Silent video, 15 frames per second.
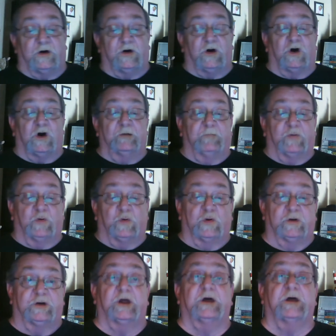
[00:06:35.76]
on
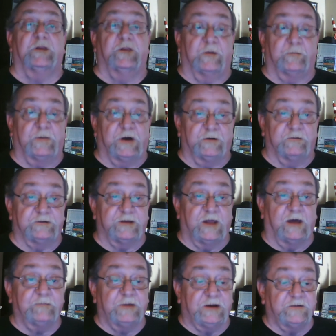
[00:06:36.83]
board the boat.
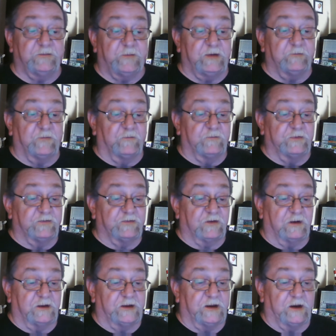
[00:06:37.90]
That means people
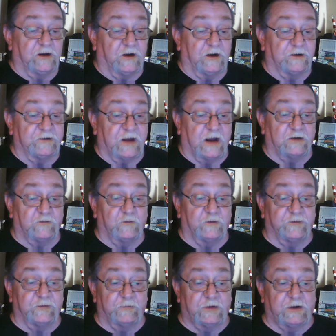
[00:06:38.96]
physically in contact
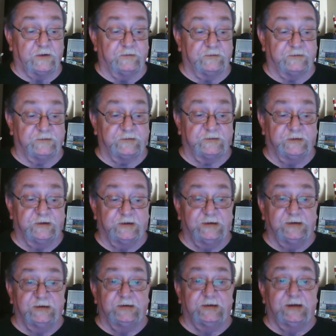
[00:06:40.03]
with the boat.
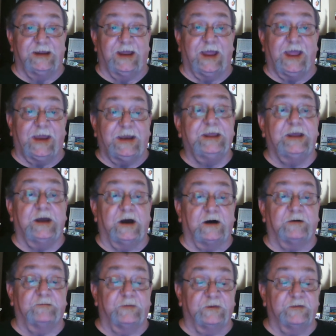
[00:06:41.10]
Any
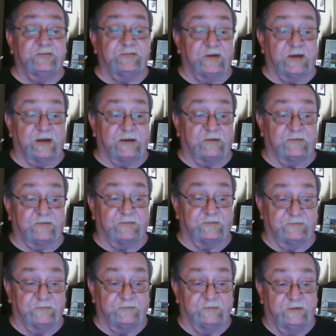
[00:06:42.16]
of the 6.
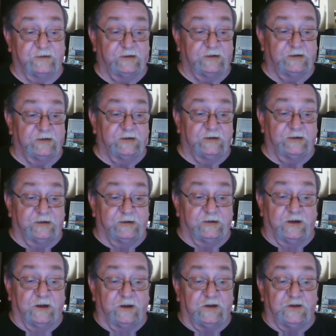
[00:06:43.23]

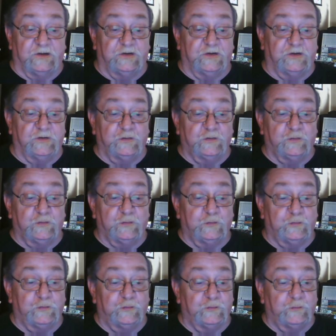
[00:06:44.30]

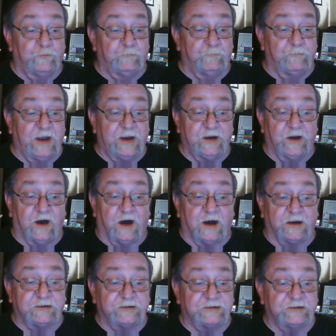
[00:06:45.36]
You may
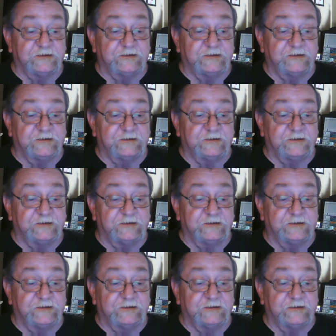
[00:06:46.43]
not